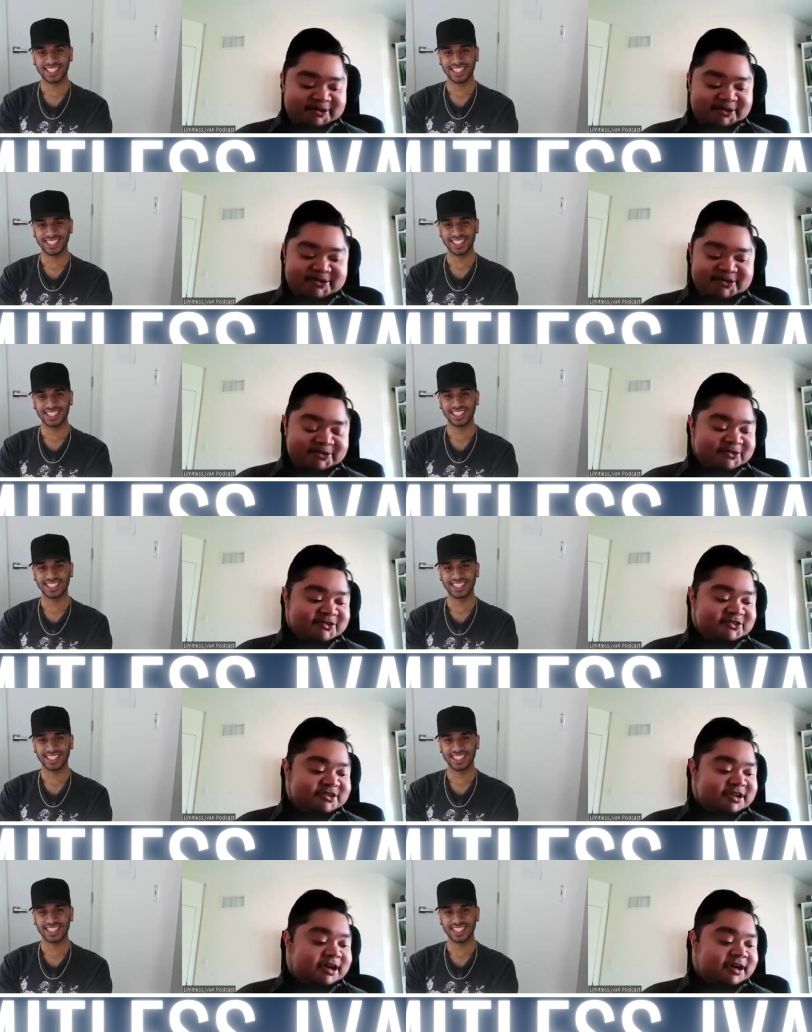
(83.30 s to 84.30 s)
Speaker 1: okay, so
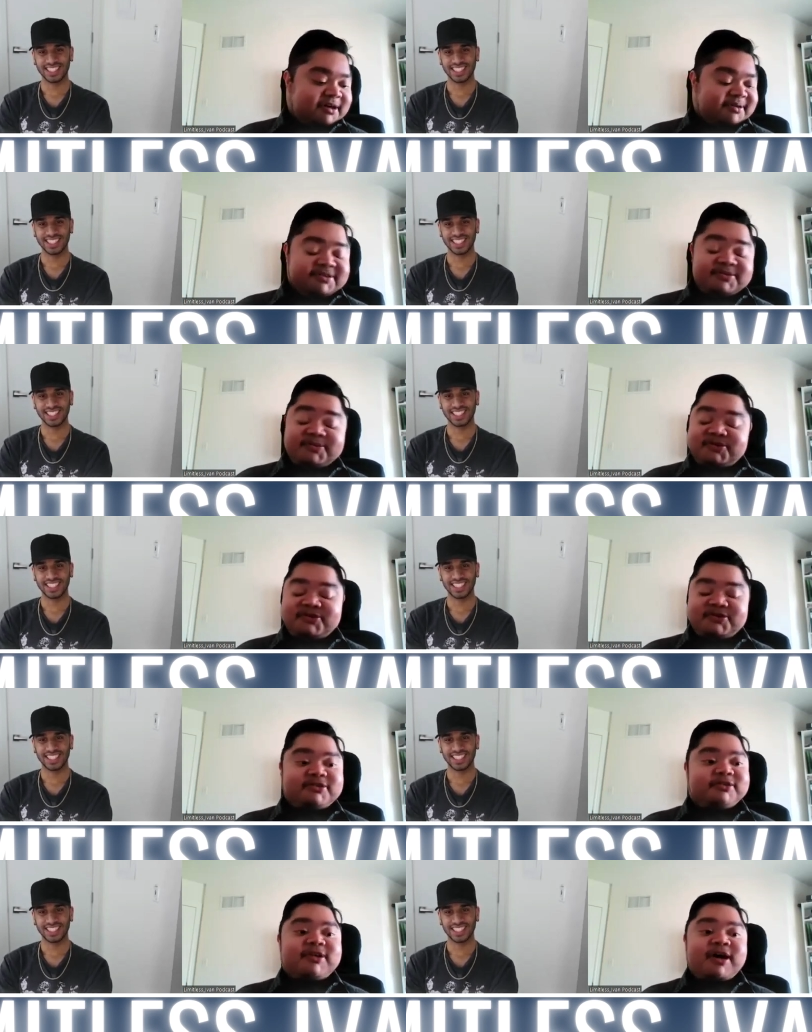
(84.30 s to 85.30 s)
uh,
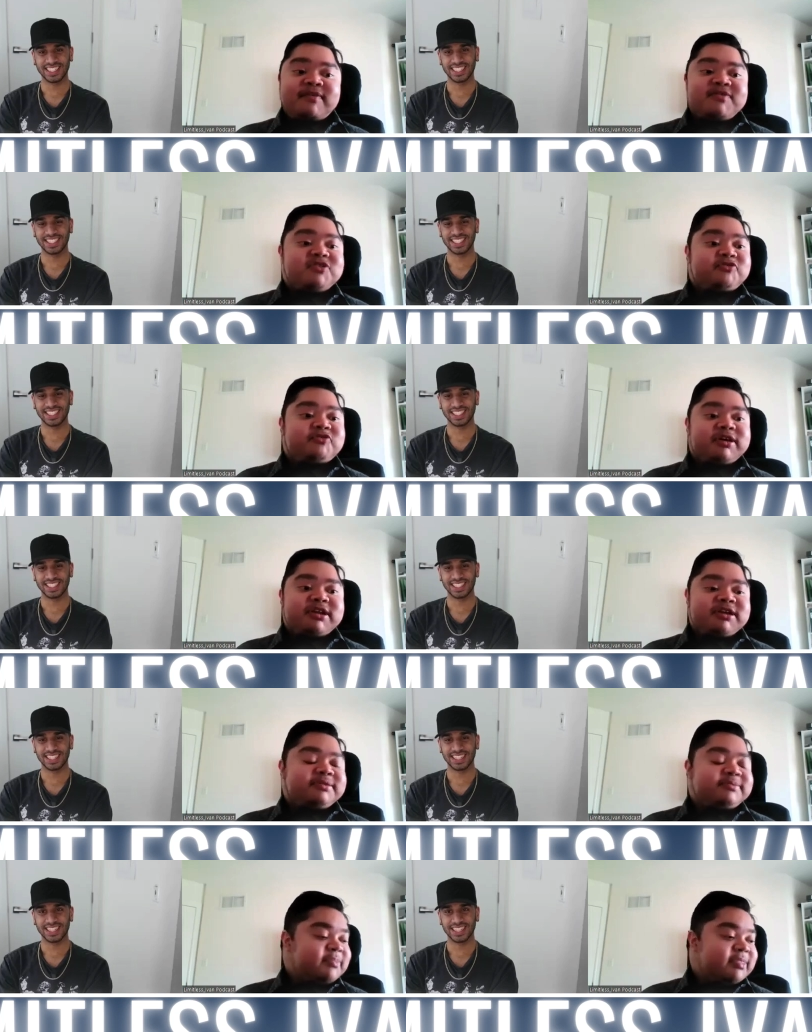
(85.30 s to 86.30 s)
diving straight
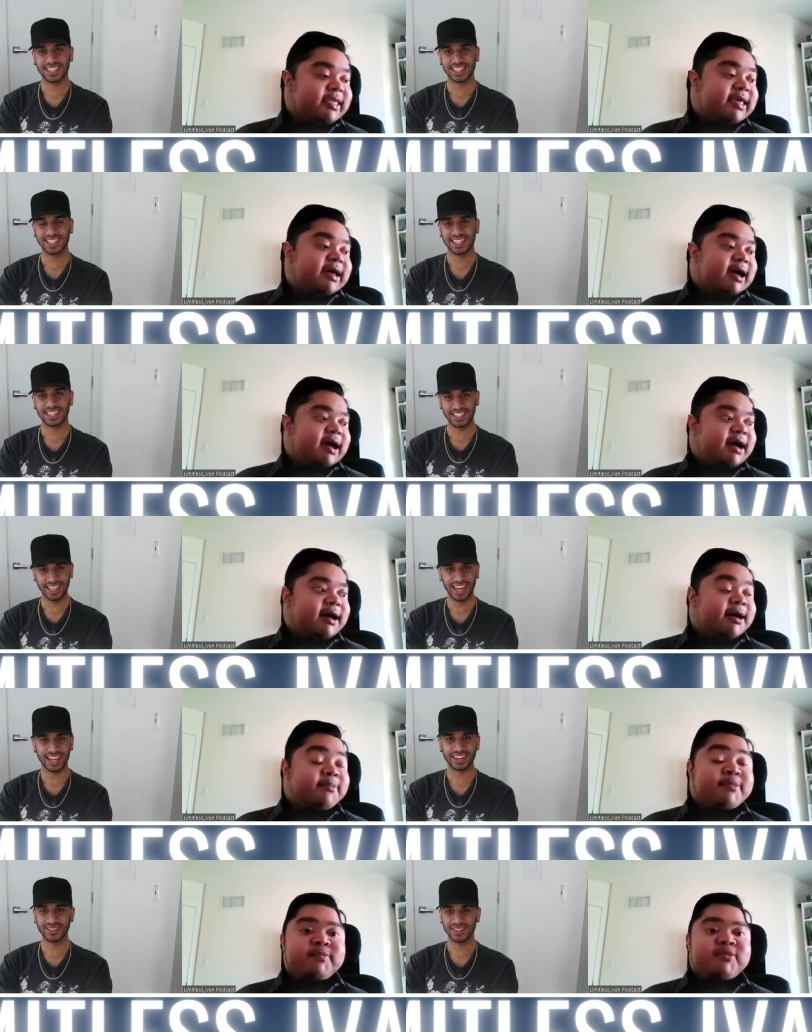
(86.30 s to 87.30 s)
in. Uh, yeah. Uh,
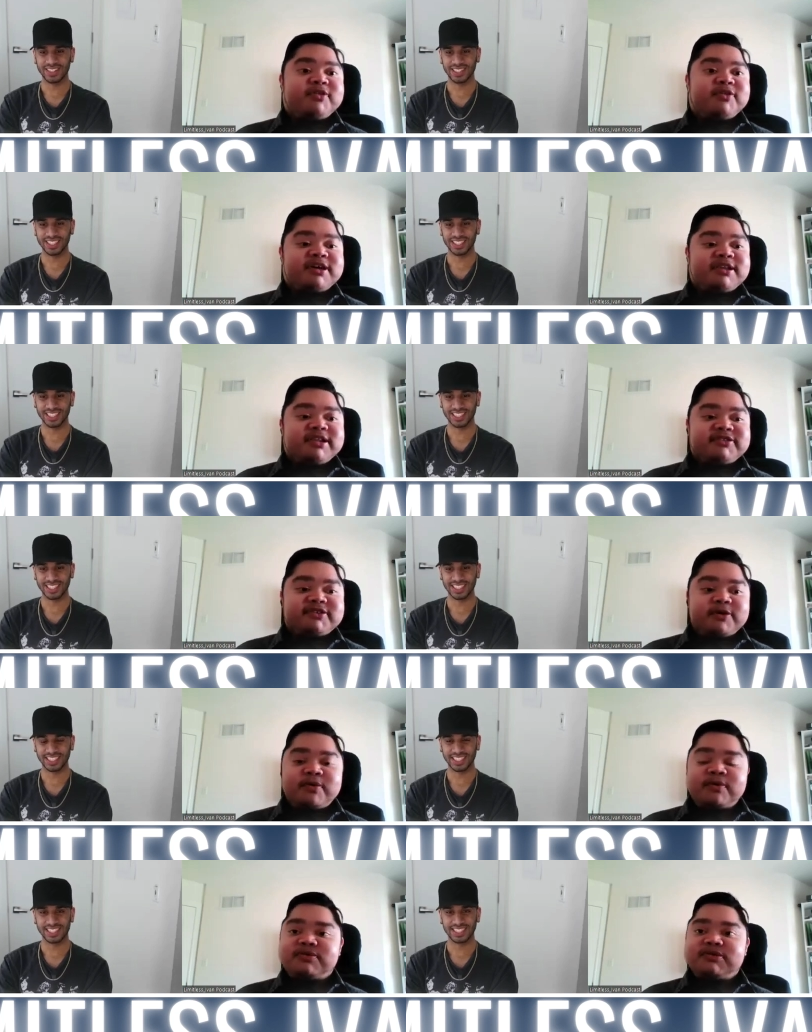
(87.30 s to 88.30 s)
memory lane. Let's
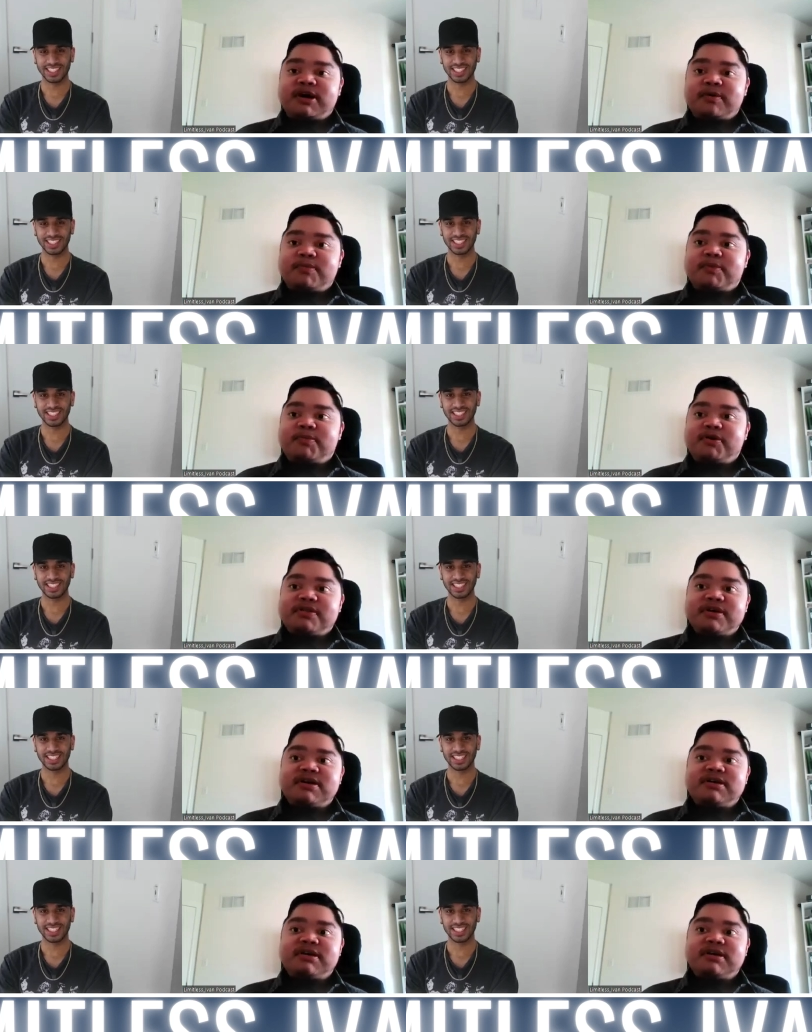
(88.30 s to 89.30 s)
go down memory
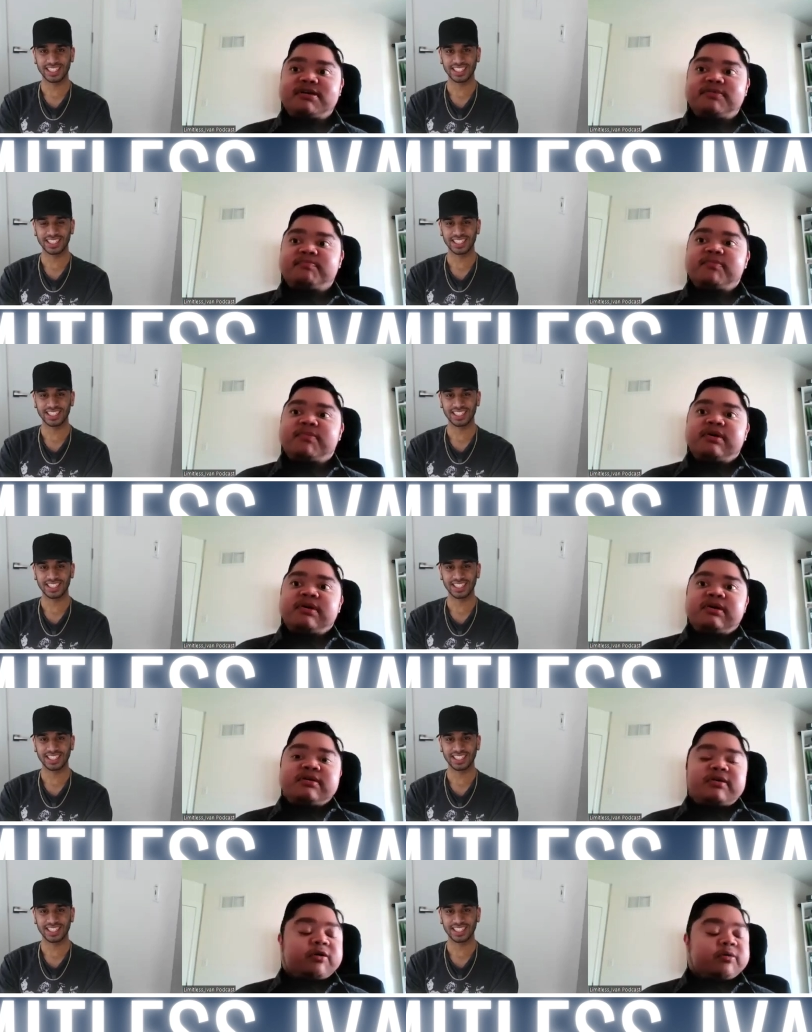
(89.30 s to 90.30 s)
lane and
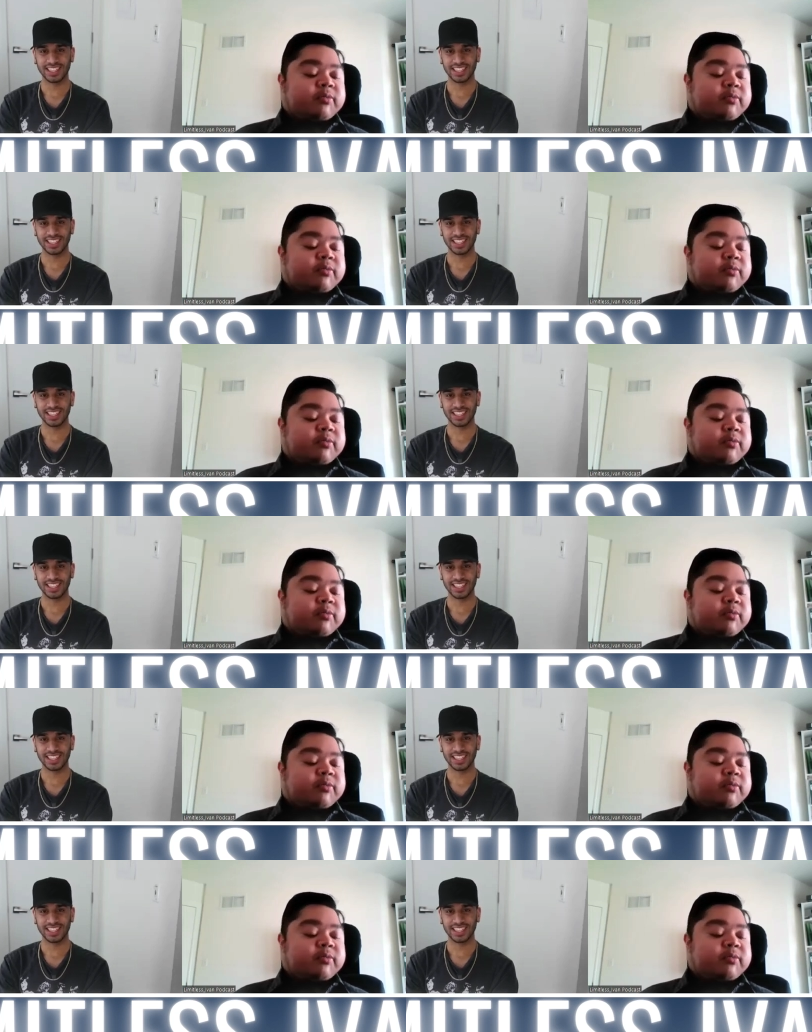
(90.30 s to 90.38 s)
talk